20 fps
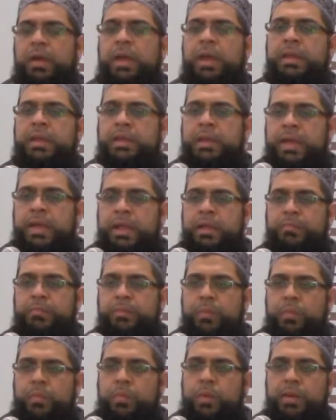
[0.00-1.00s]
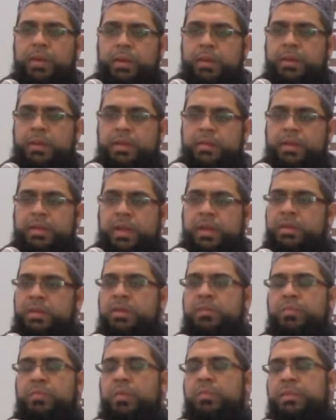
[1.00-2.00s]
and help one another at
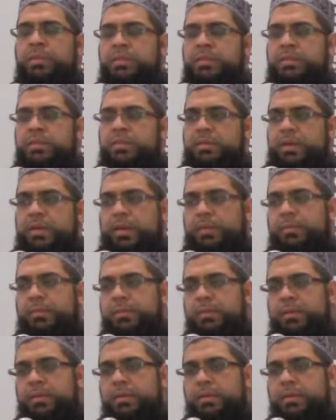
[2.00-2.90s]
that moment in time.